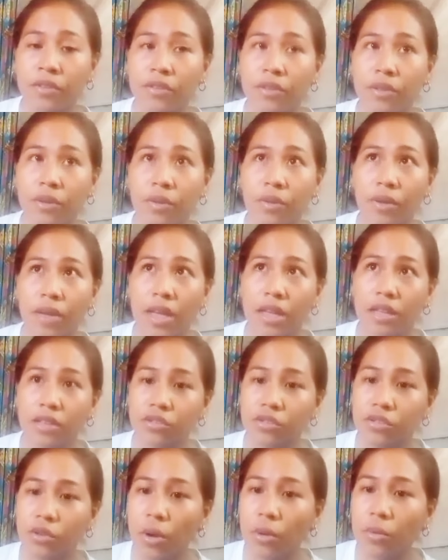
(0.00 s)
So
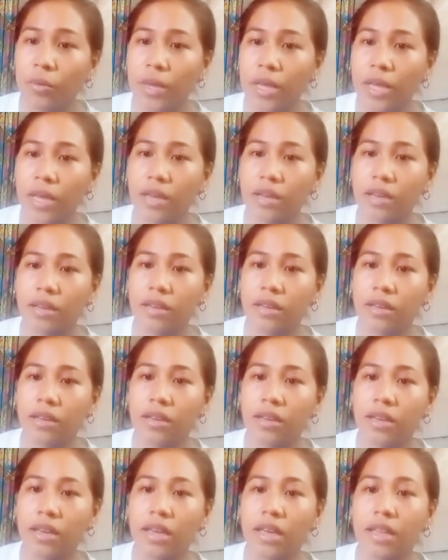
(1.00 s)
and during
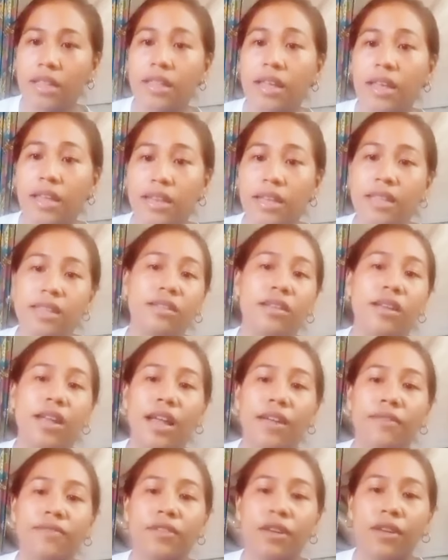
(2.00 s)
the later
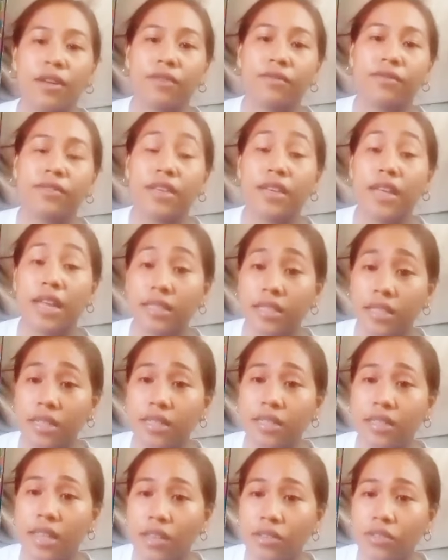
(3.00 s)
half of the
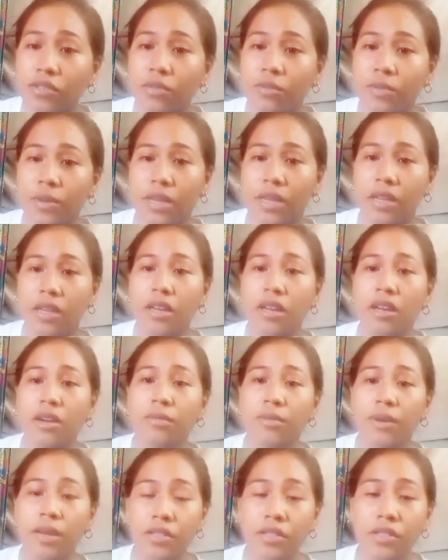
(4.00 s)
19th century,
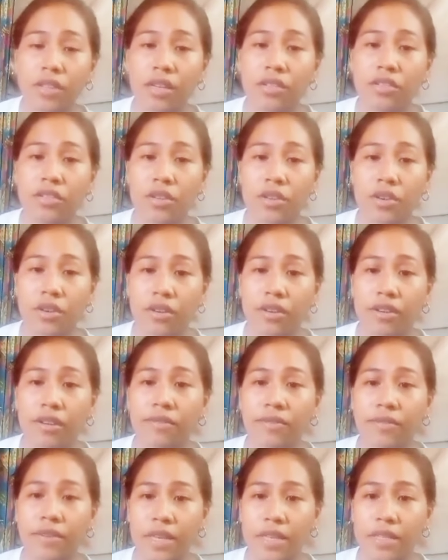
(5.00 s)
Russia
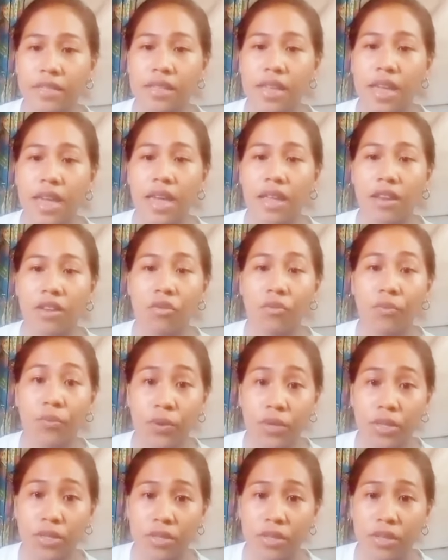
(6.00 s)
geographers and
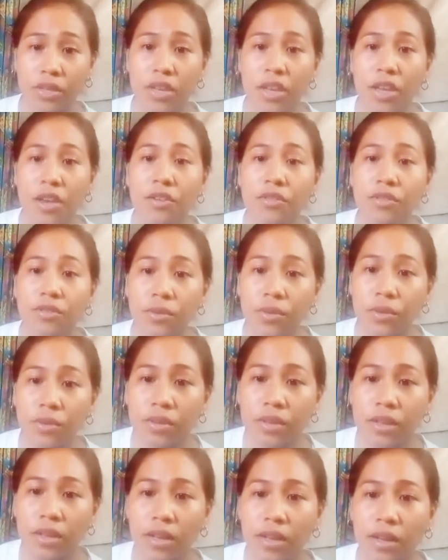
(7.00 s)
composers
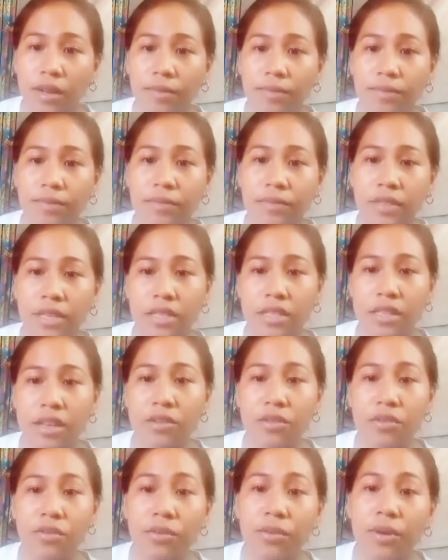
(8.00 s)
took it a
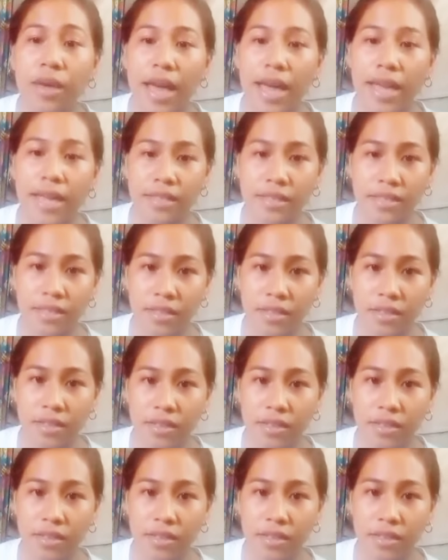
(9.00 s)
new heights.